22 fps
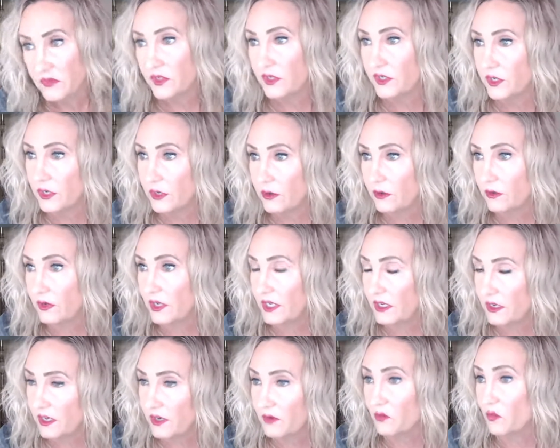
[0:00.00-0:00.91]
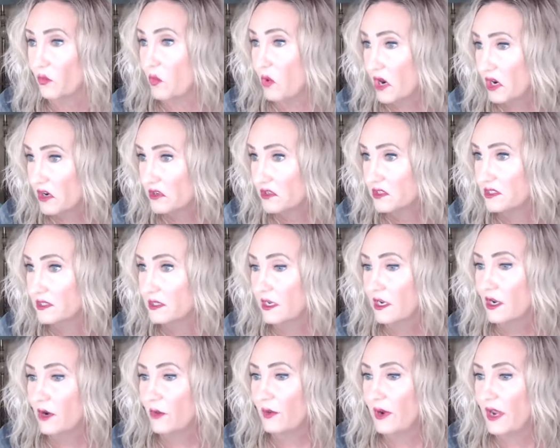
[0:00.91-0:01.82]
You know, it works.
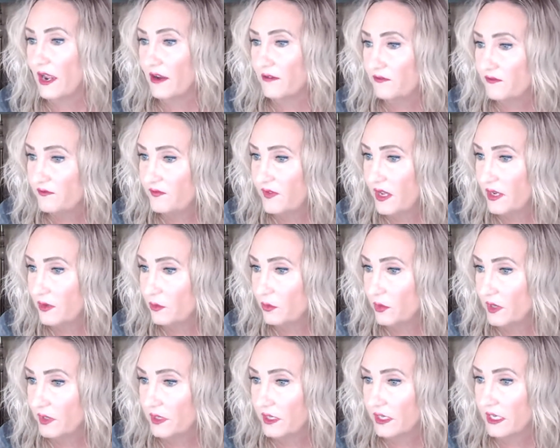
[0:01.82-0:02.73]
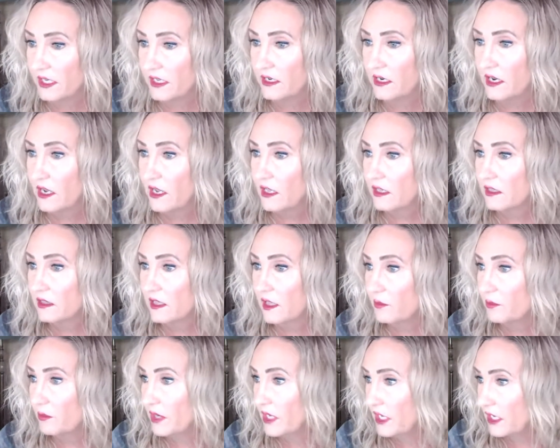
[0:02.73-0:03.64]
We have fun with it.
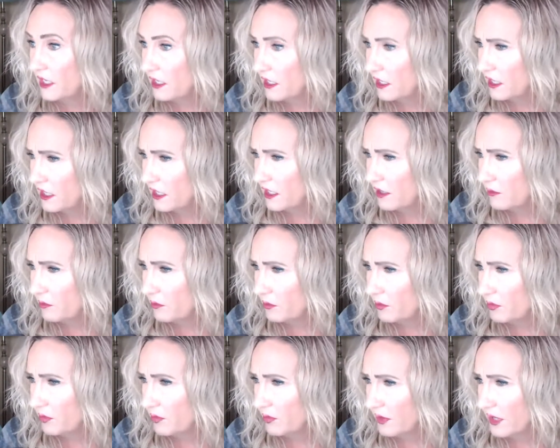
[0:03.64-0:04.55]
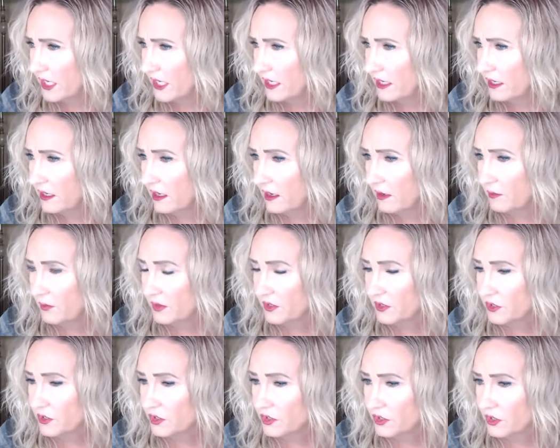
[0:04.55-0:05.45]
Let me bring it up
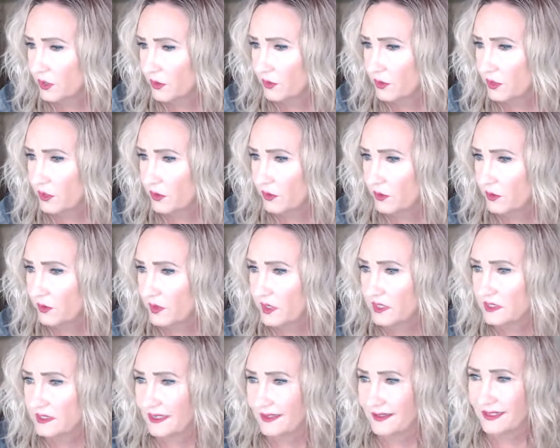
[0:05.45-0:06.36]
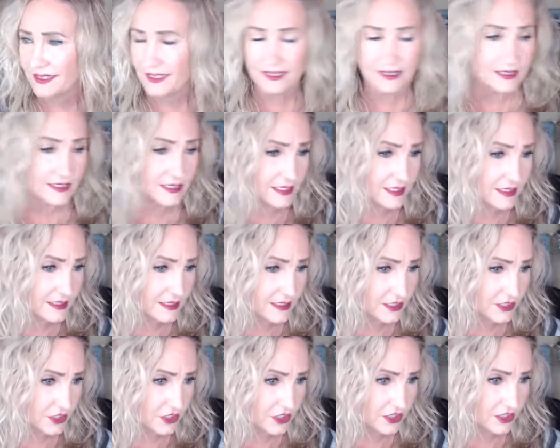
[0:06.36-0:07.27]
and show you because I think it's
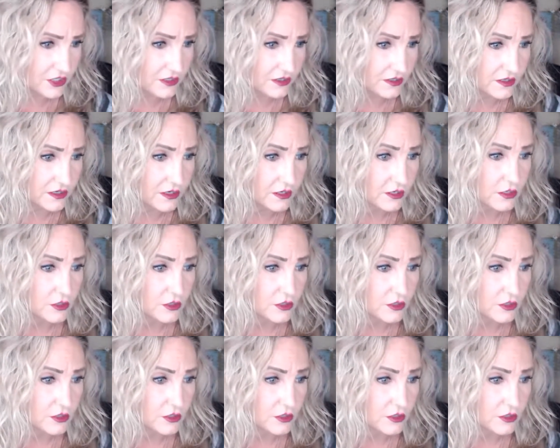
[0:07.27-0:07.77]
easier.